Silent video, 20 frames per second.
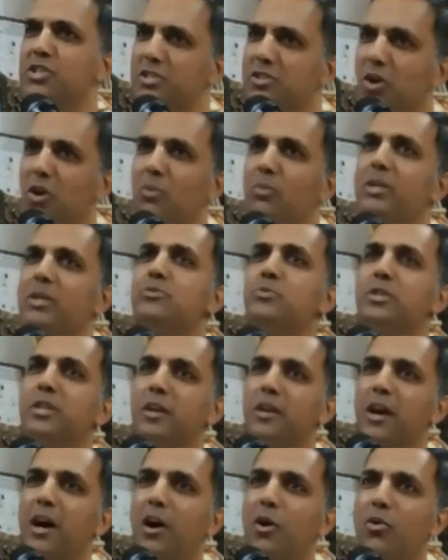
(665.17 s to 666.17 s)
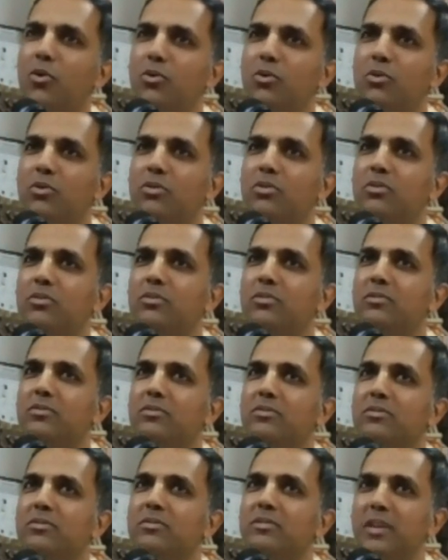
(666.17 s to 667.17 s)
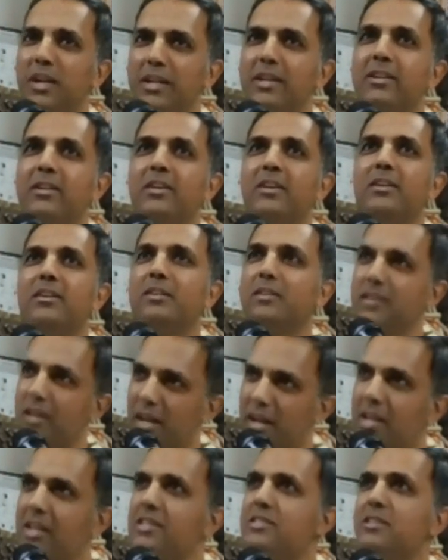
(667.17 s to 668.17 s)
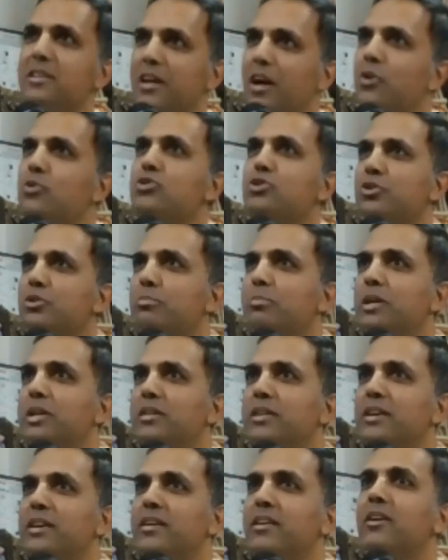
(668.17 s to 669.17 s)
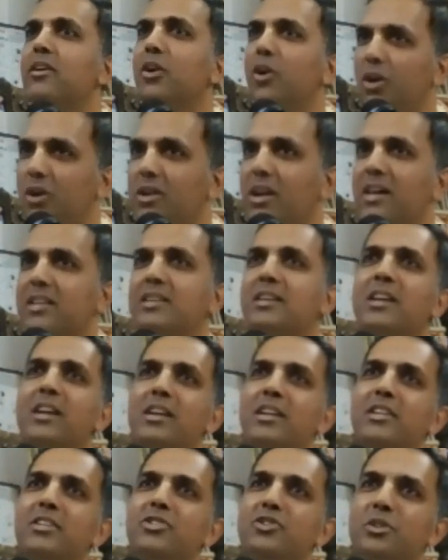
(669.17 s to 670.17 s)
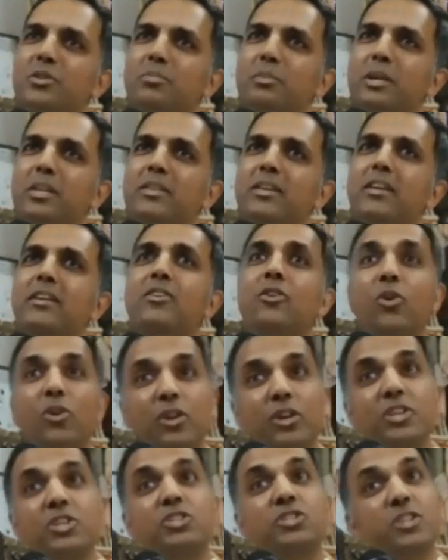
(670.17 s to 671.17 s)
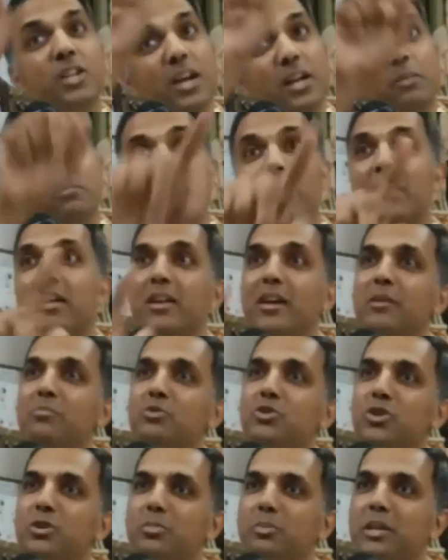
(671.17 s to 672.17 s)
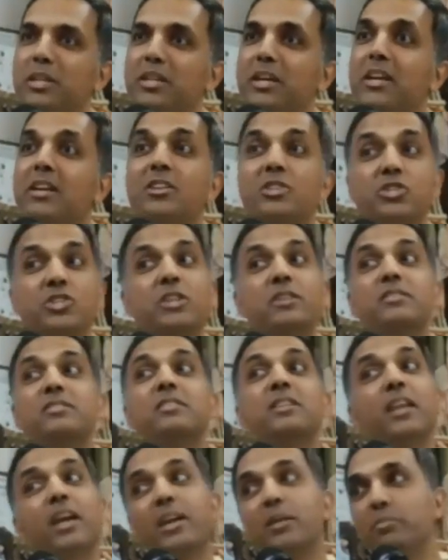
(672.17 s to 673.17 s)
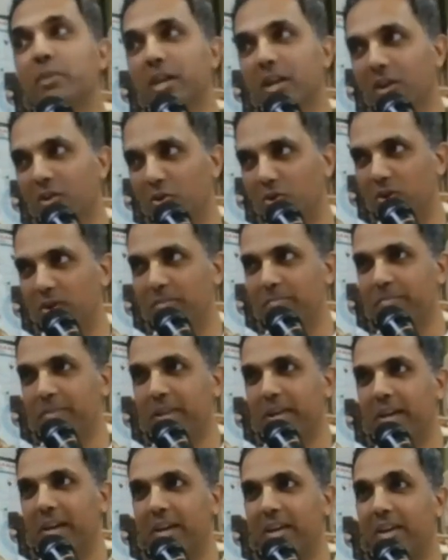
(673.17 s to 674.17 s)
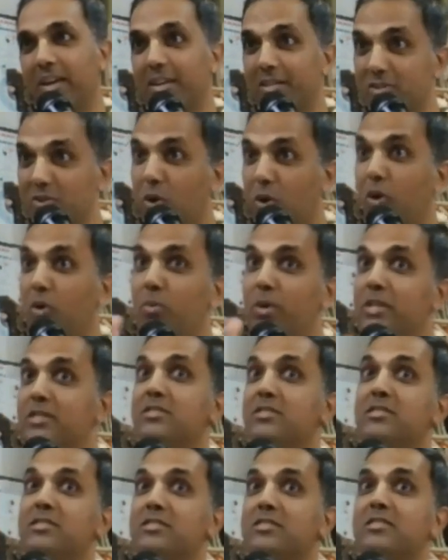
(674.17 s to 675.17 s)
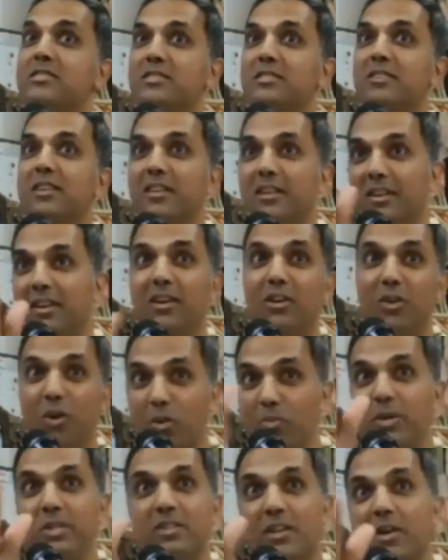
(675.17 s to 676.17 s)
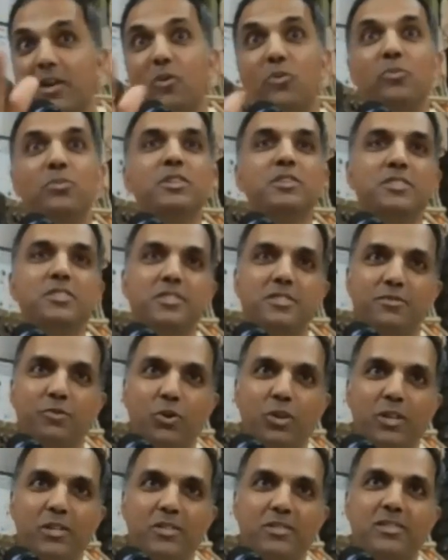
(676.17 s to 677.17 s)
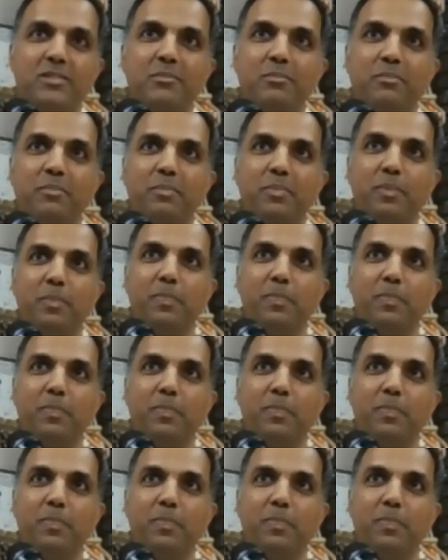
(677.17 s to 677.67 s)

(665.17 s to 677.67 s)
Krishna is always with a cow, right? At least a cow should be there, or Radharani should be there, or Krishna and Balaram should be there. Krishna doesn't like being alone. He is always, always around with his devotees